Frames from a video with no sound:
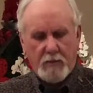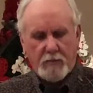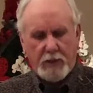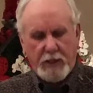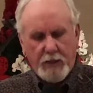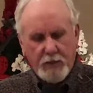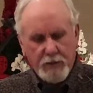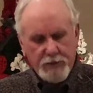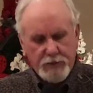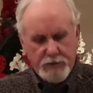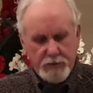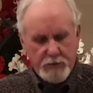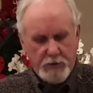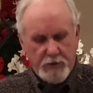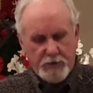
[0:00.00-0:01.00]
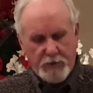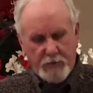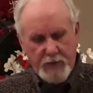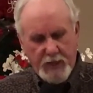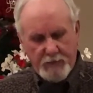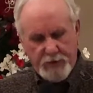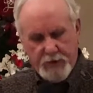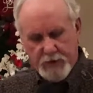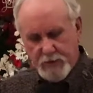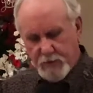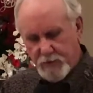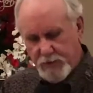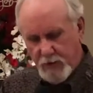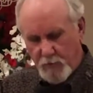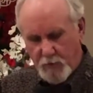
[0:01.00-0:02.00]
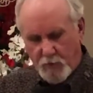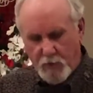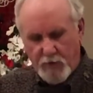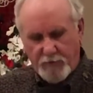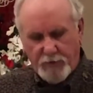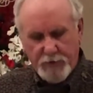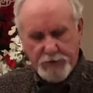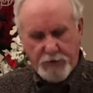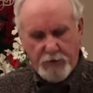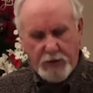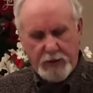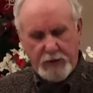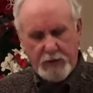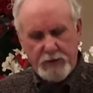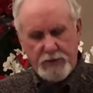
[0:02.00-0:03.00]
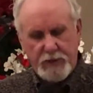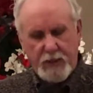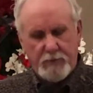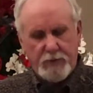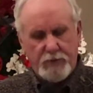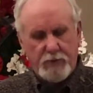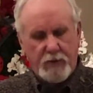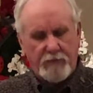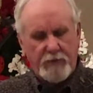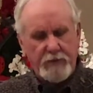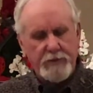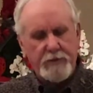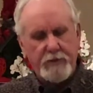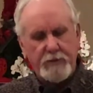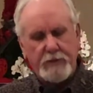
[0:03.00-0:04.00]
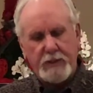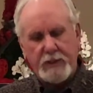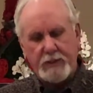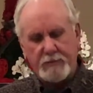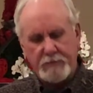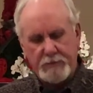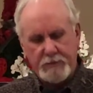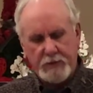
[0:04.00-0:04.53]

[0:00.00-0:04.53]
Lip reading: But here's the three baptisms. Number one, 1 Corinthians chapter 12, verse 13.